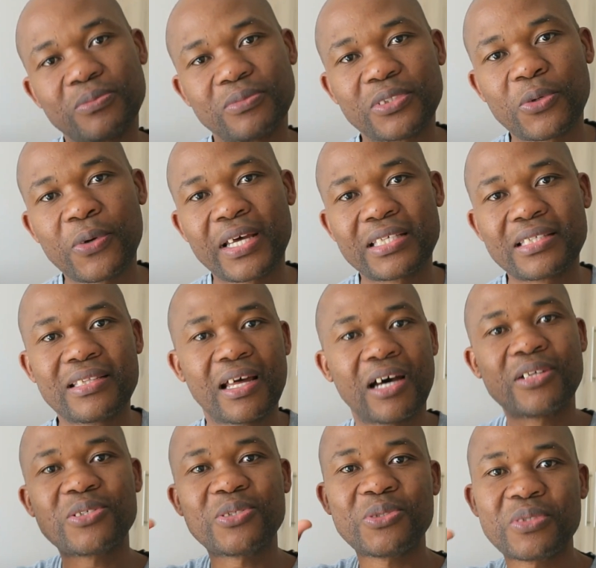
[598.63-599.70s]

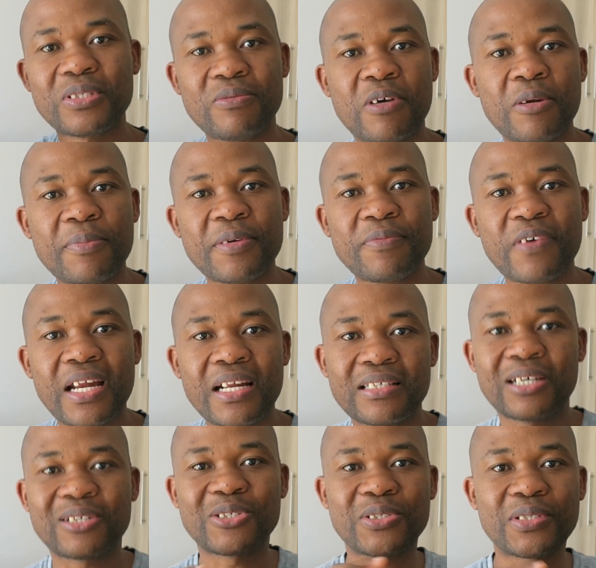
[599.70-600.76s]
do development finance,
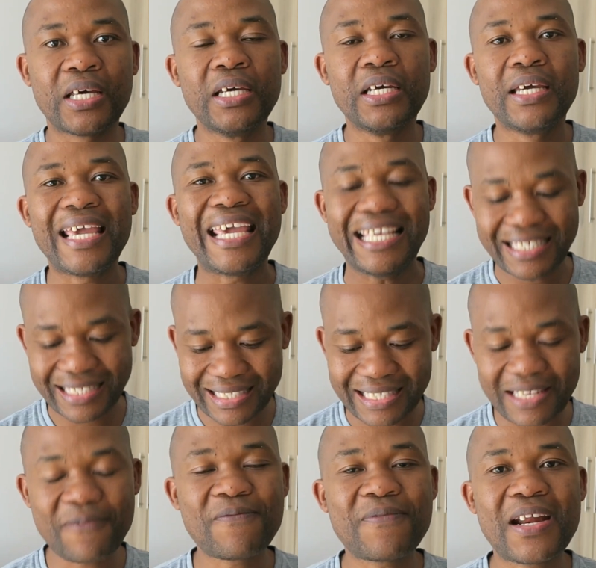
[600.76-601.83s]
how to do it's
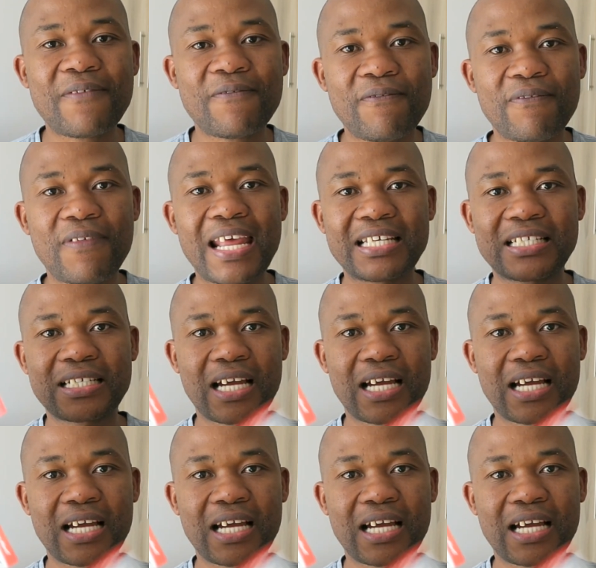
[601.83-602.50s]
different flesh